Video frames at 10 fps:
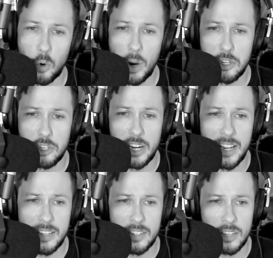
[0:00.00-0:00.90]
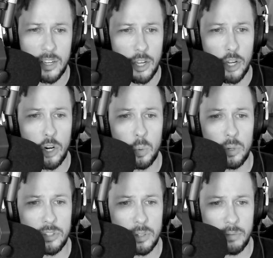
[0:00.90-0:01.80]
the question is who
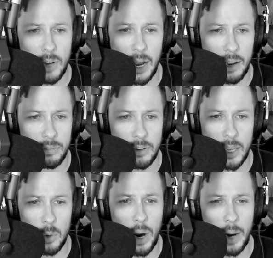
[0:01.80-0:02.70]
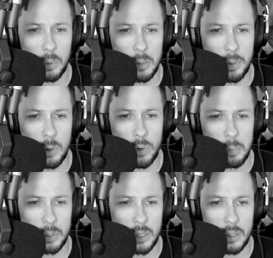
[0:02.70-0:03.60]
will survive, and why will it be
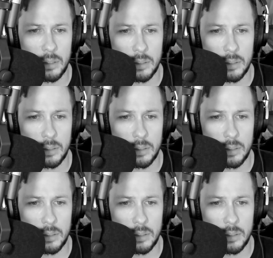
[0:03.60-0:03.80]
Ripley?